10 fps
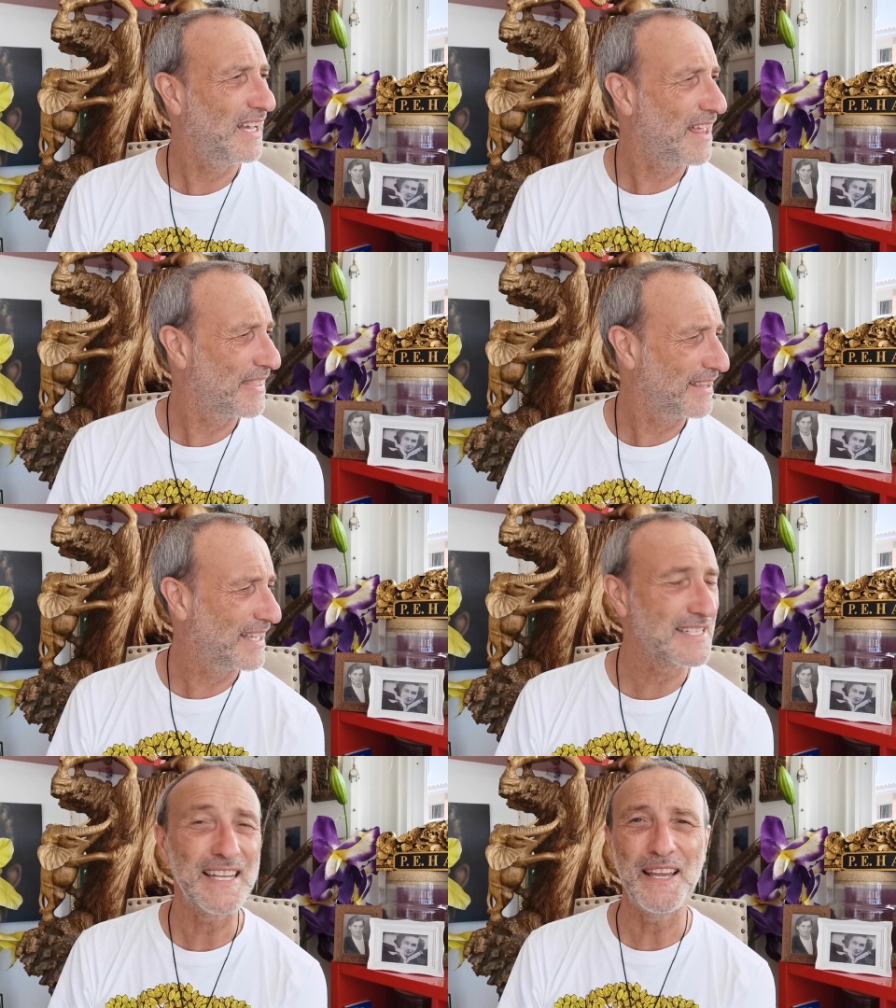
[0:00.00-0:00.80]
I think
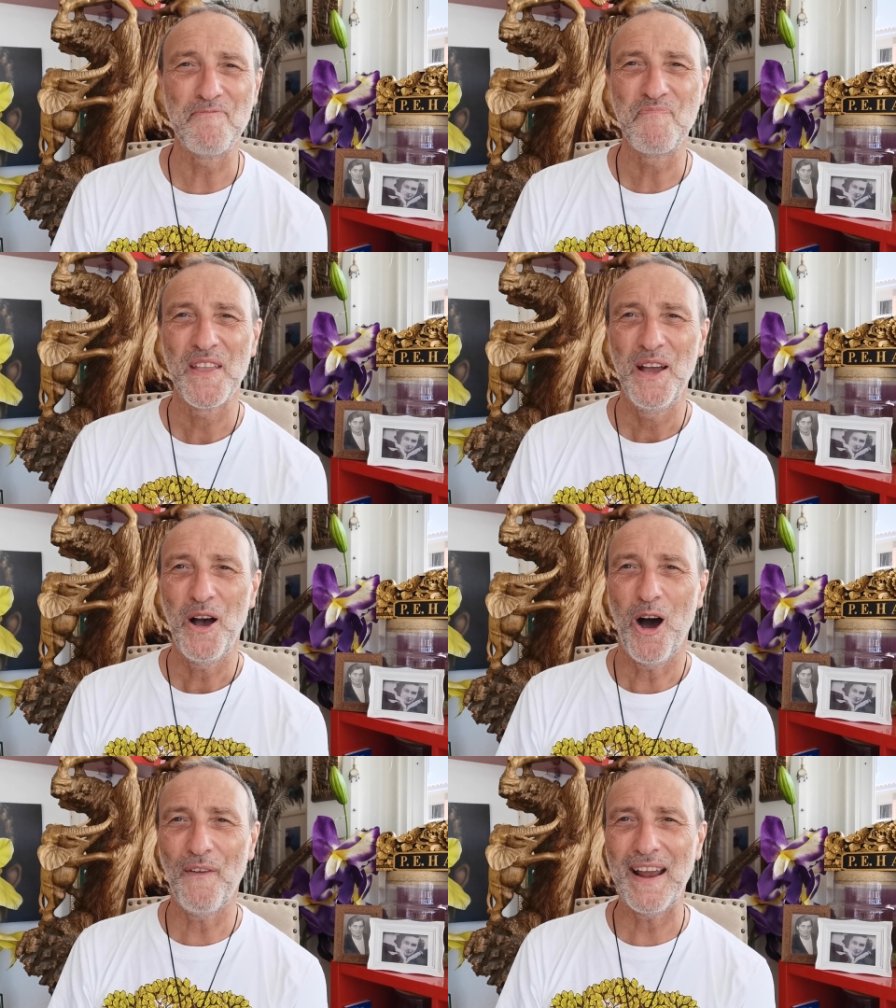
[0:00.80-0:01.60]
that's it.
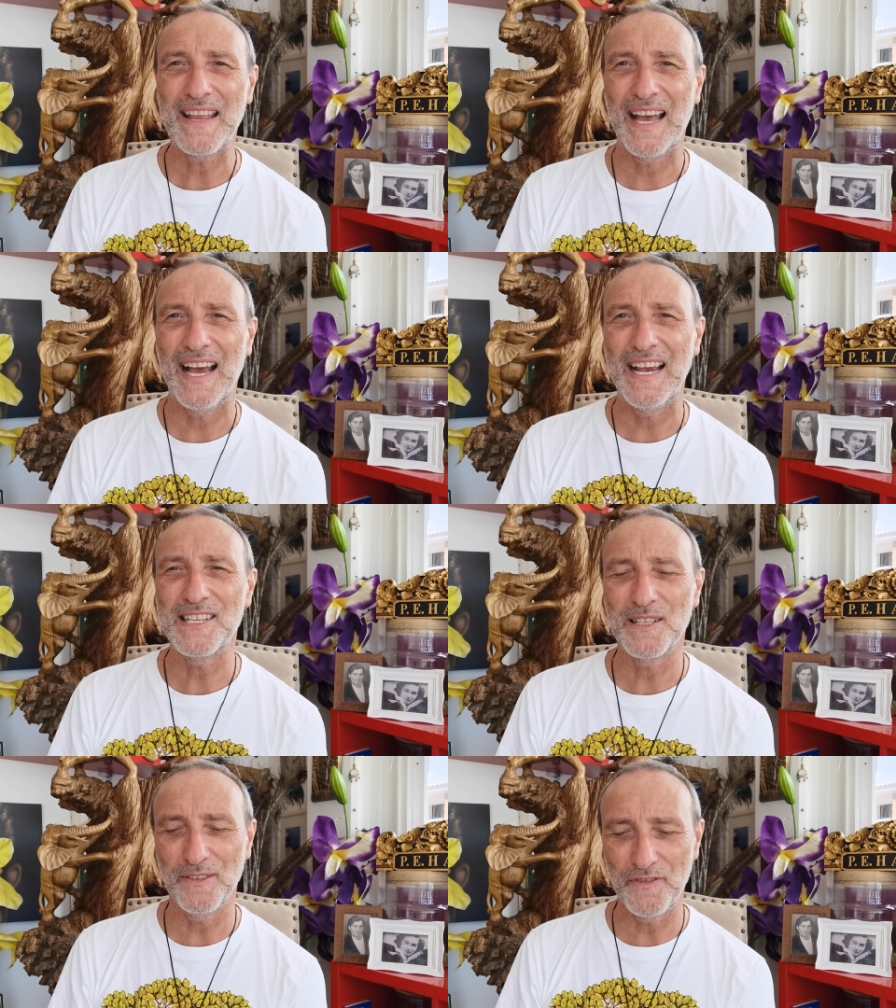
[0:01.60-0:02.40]
All right,
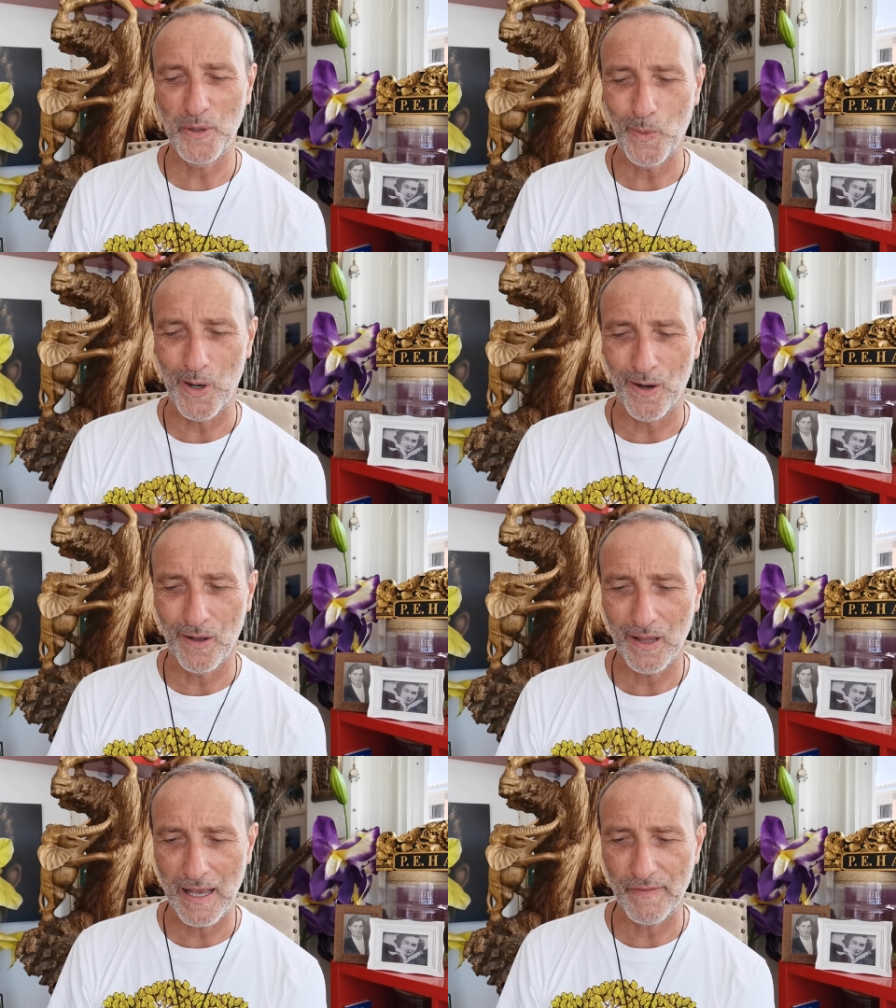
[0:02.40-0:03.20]
guys, love you
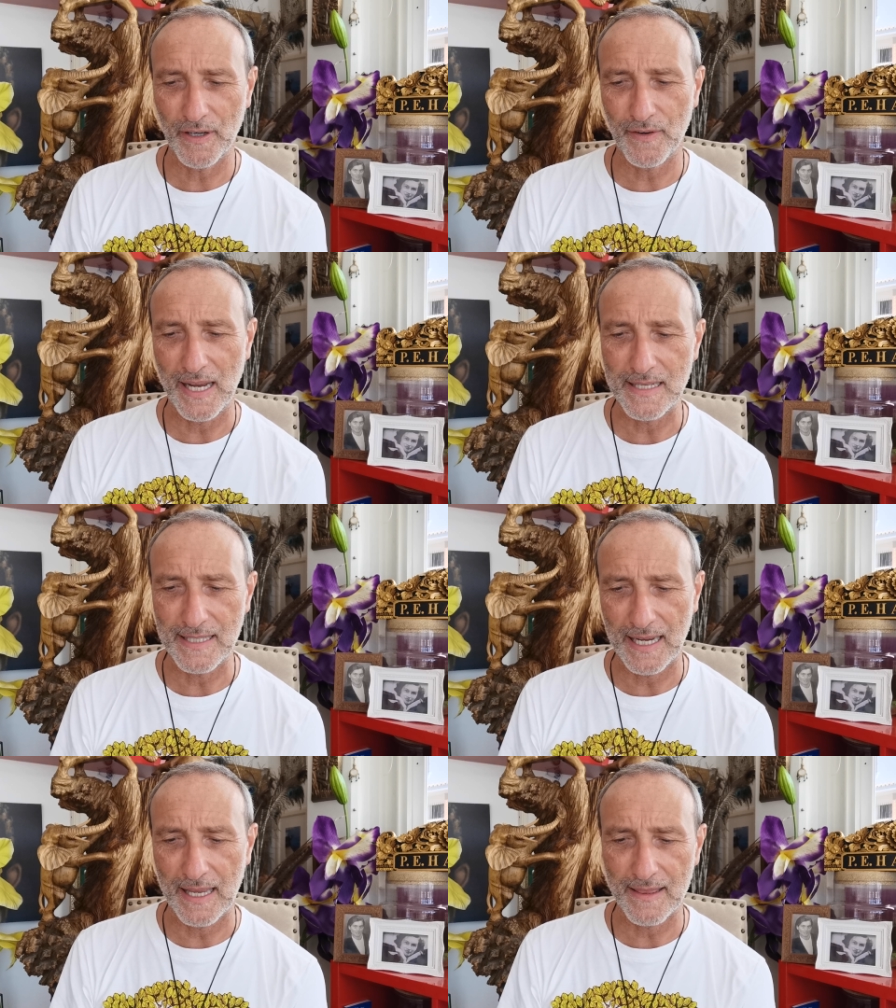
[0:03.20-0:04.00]
all. Have a great
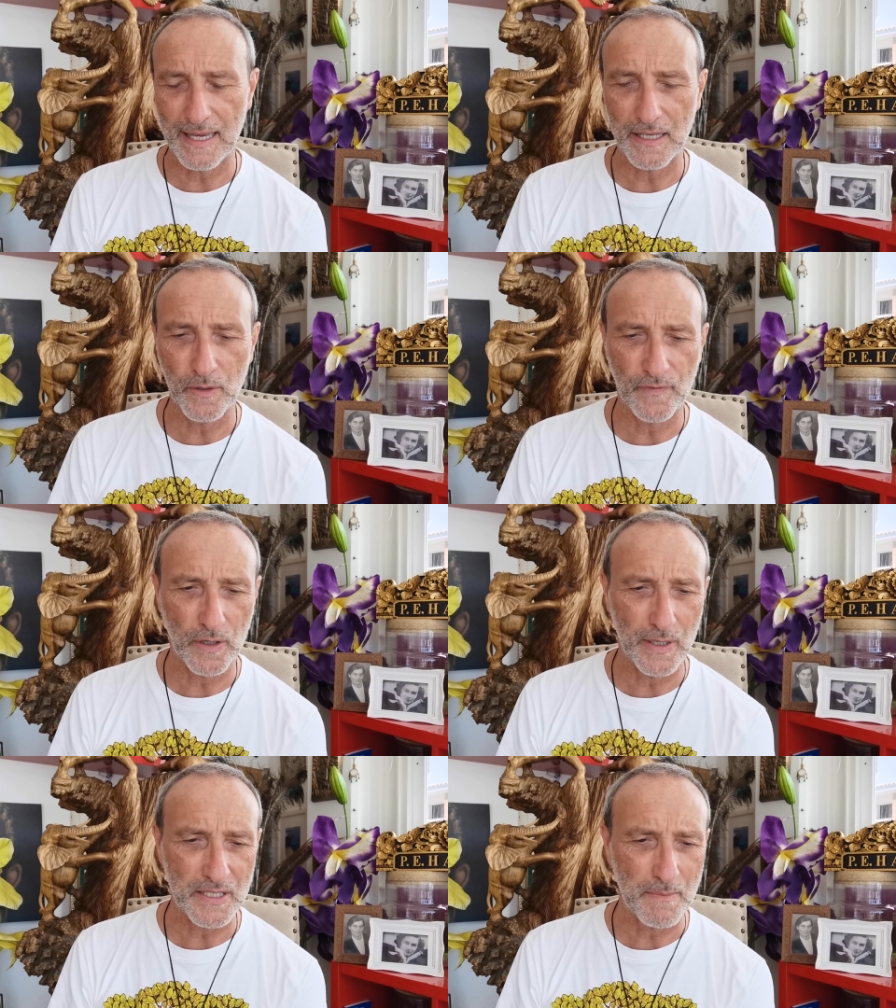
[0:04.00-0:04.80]
day. Thank you for
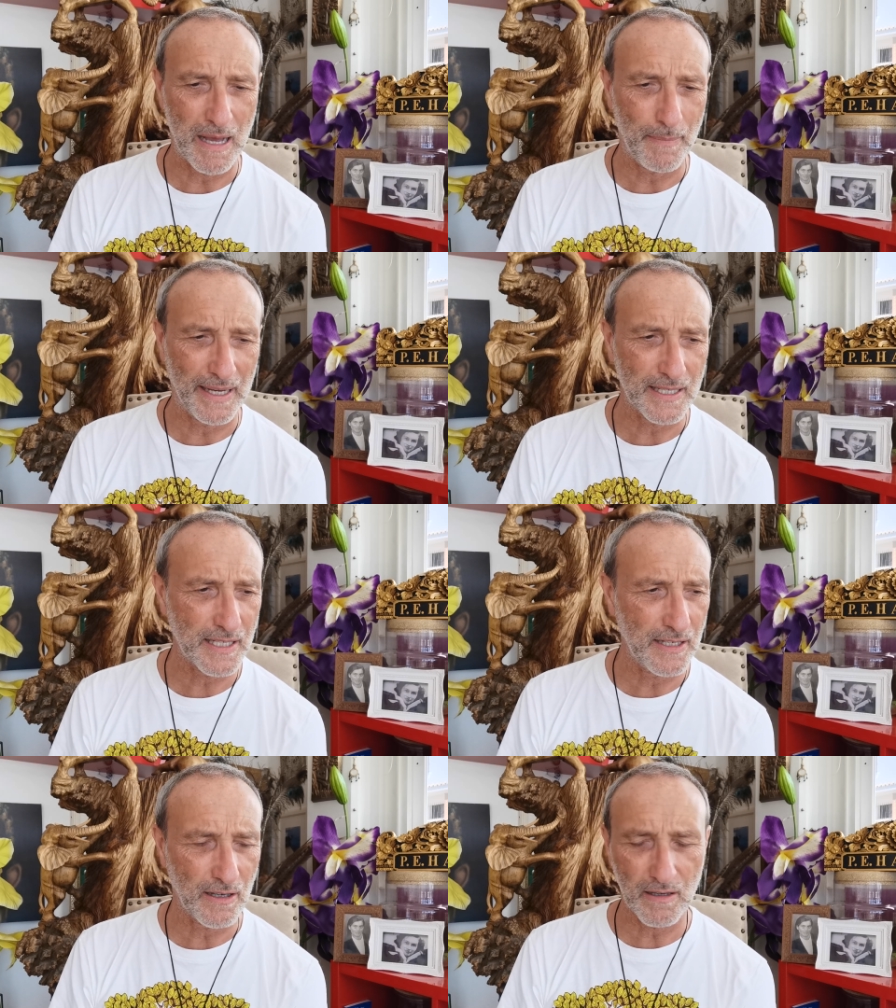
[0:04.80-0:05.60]
going to mark
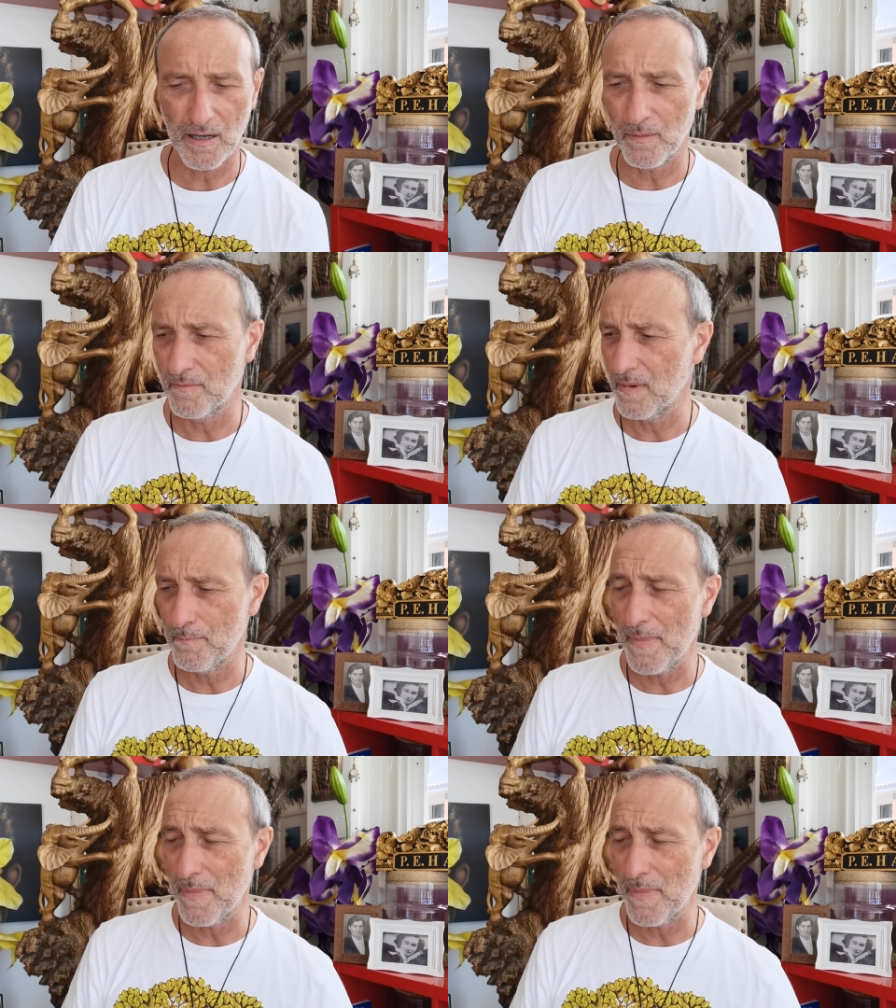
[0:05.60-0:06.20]
bajerski dot com.